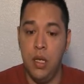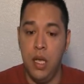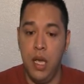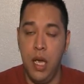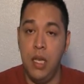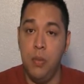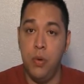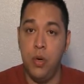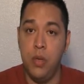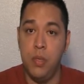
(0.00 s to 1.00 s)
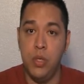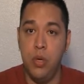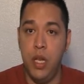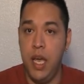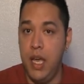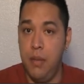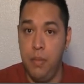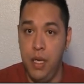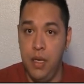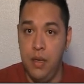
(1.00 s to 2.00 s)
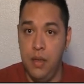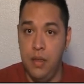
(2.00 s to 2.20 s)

any point between A and B?